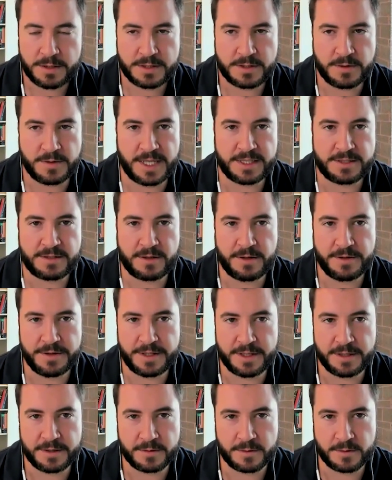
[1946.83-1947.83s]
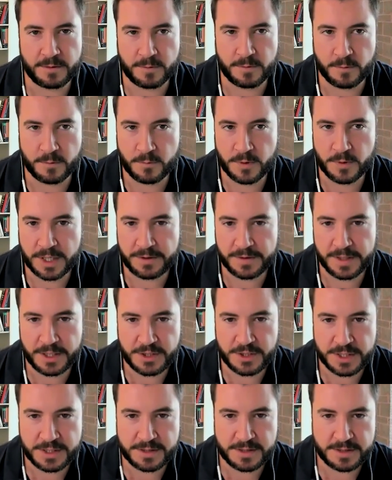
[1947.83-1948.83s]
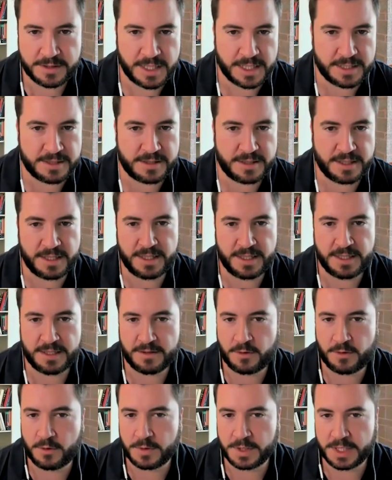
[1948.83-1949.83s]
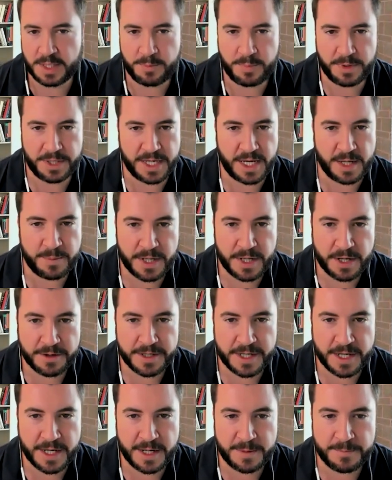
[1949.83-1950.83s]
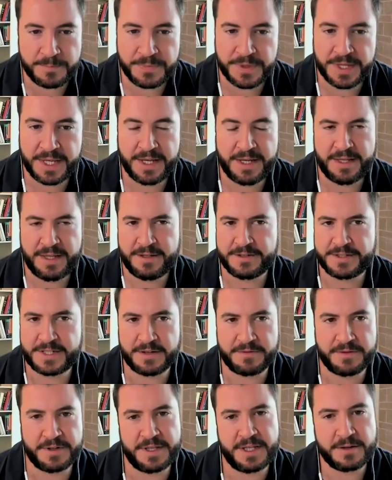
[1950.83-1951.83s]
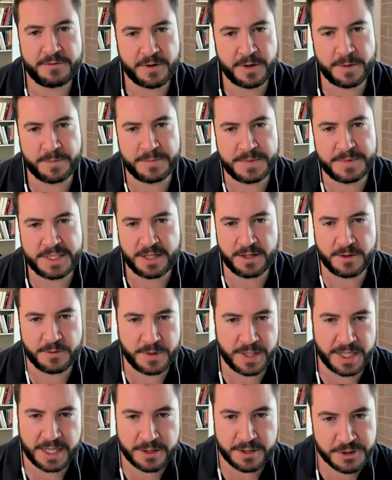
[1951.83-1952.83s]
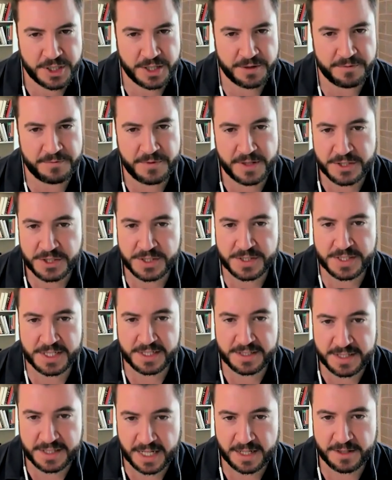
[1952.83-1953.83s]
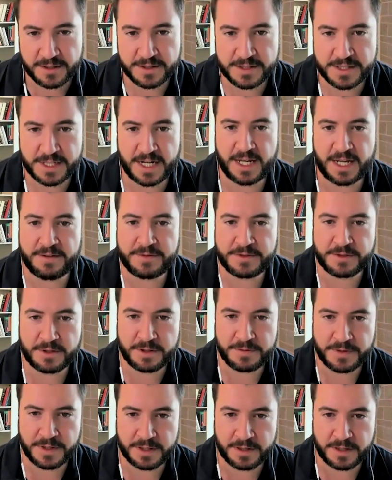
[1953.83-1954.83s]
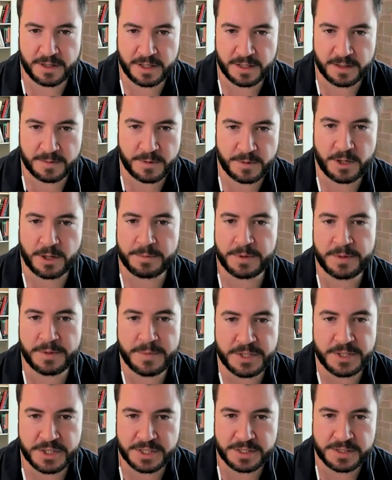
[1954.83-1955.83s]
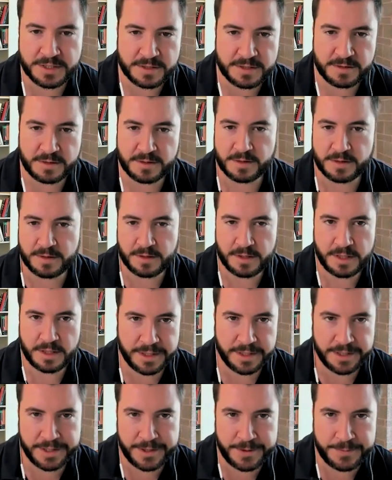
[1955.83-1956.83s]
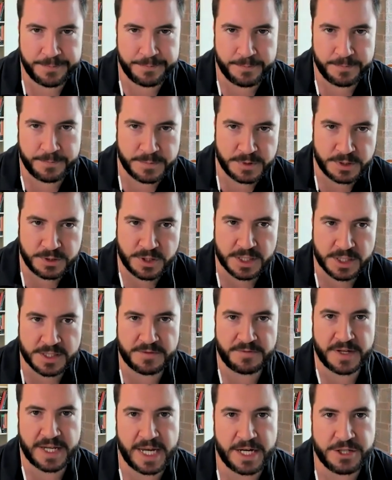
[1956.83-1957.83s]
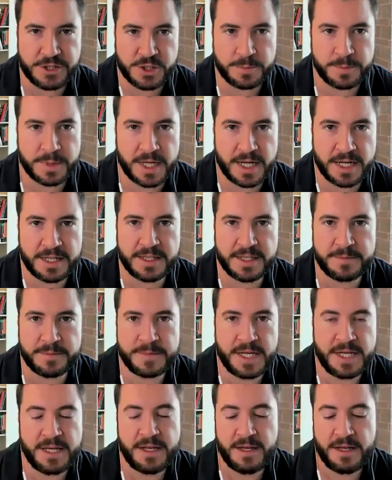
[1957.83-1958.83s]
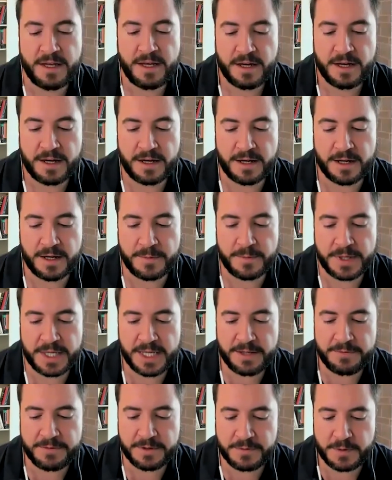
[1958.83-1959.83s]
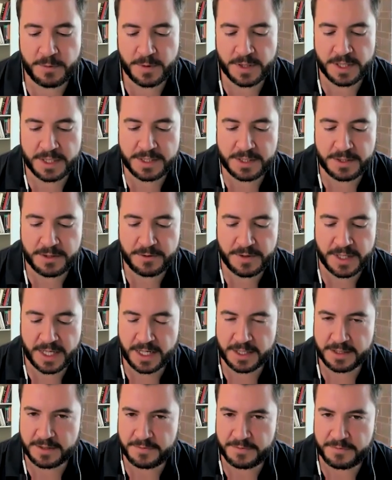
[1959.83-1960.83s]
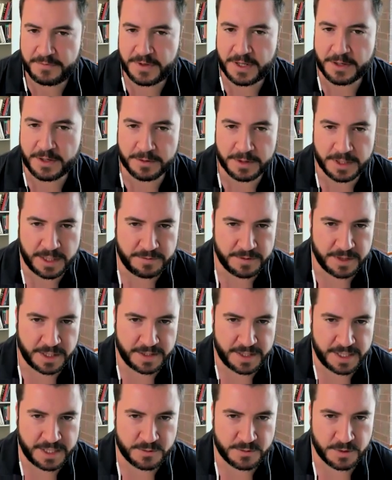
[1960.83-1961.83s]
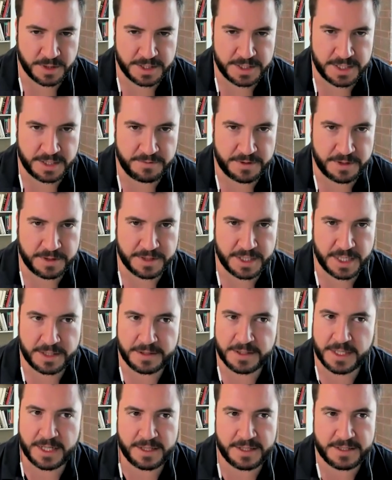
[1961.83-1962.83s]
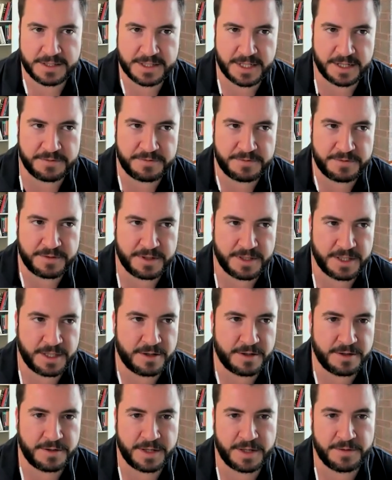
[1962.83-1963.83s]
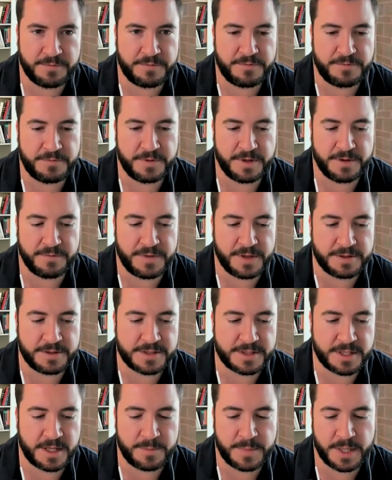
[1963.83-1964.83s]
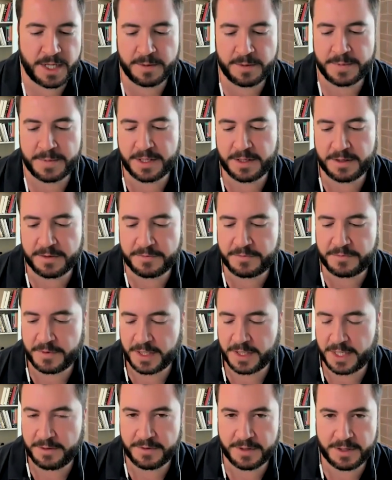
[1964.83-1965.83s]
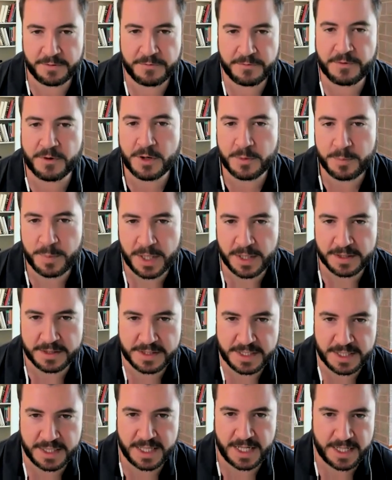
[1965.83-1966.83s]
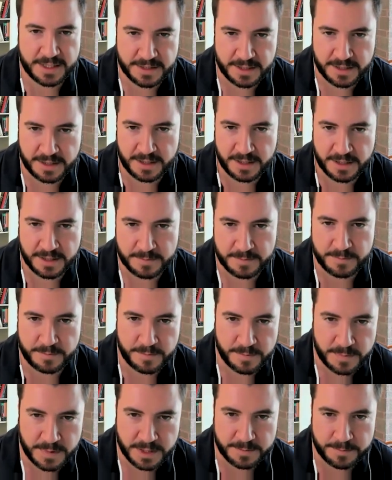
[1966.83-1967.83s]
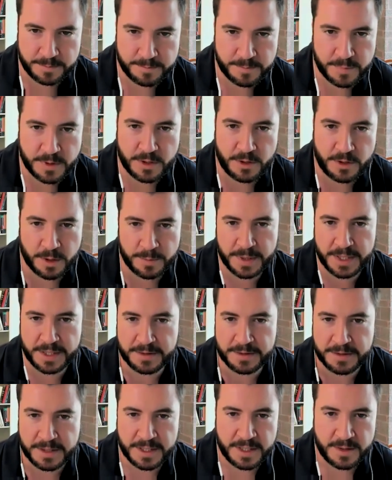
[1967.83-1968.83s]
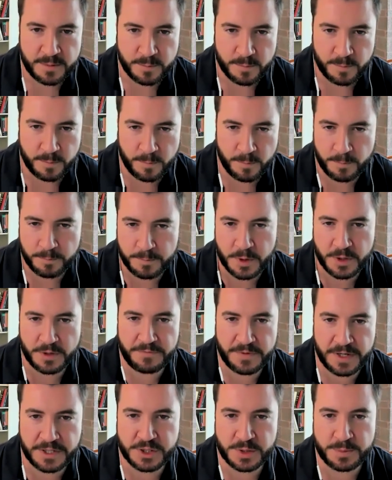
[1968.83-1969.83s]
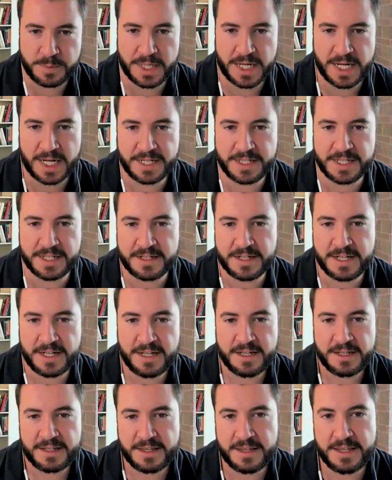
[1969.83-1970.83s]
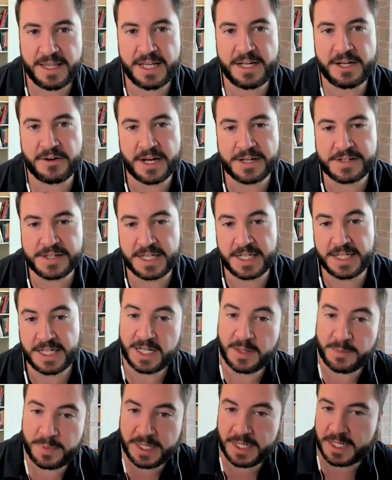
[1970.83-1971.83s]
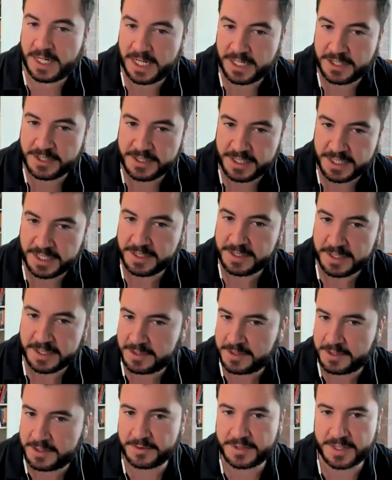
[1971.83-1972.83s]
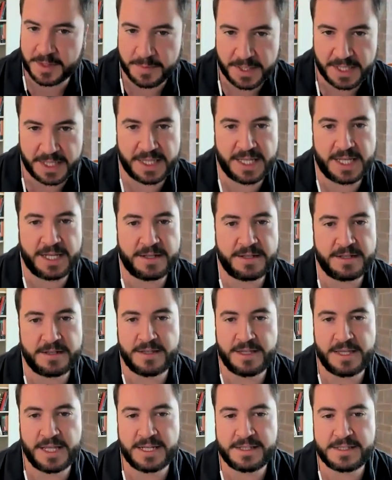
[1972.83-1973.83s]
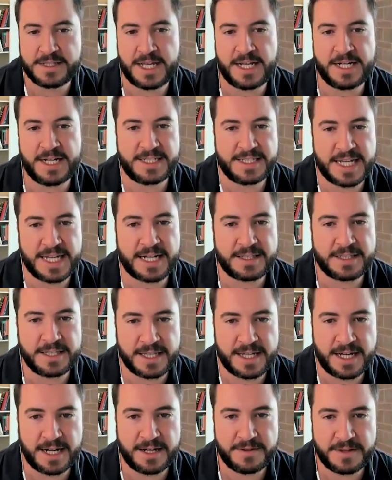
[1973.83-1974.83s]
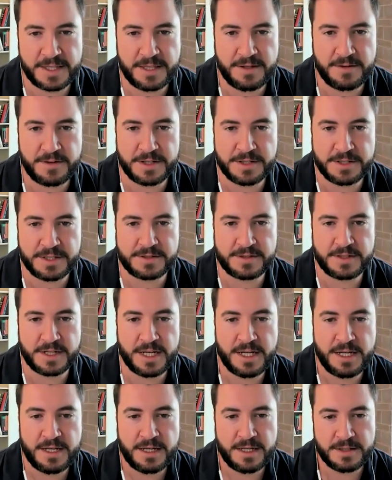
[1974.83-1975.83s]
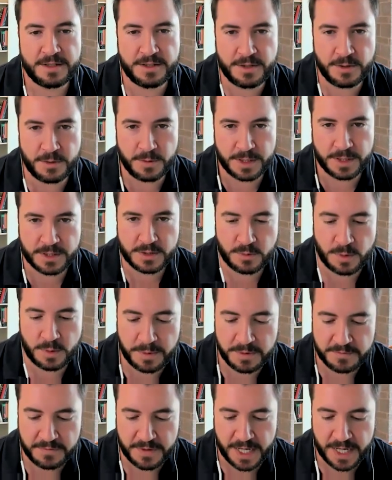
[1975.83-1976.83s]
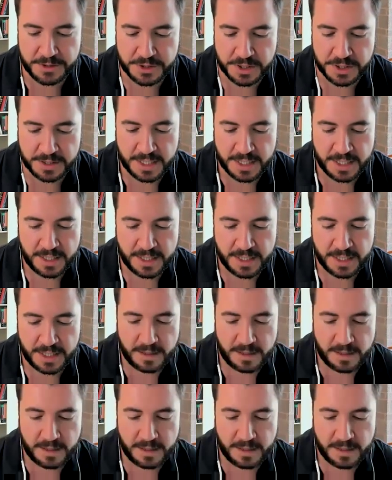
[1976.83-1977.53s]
So that's all the regulations, that's the whole EPA paradigm. There's everything from DOE energy efficiency standards that have sort of a, a carbon emissions, you know, justification behind them. Uh, even if you wanted to do that at the federal level, I think it's really difficult. And a lot of the stuff, you know, if if there's some element of even a FERC policy that has a, a, a carbon motivation behind it, then you're asking an independent agency to do something and that that's not exactly the kind of thing that you can just do in a sweeping fashion